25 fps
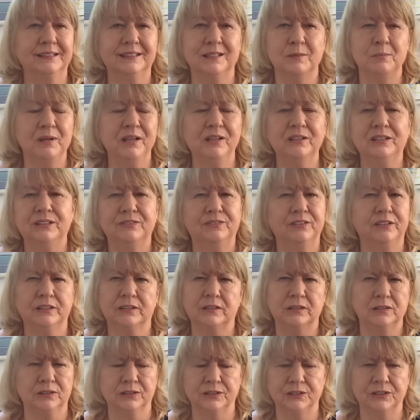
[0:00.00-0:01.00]
a beautiful
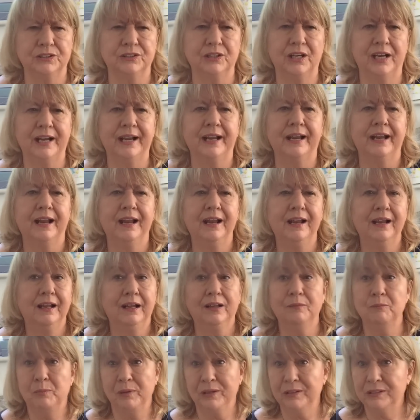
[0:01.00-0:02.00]
country
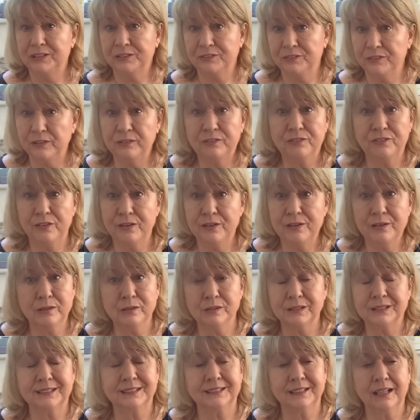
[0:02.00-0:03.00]
and beautiful
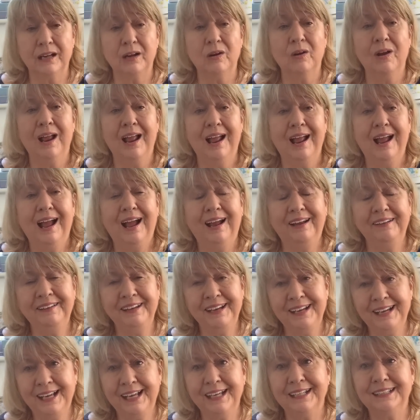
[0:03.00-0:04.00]
food, so I
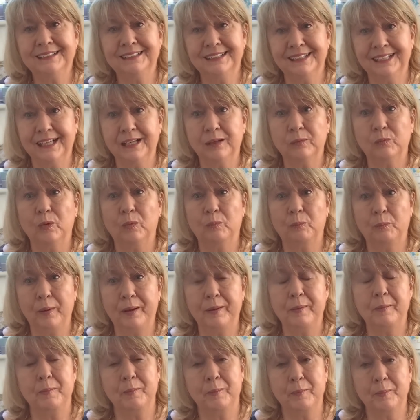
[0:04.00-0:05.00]
think Italy would
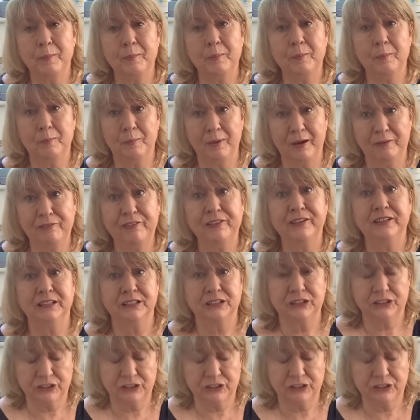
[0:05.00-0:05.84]
be my first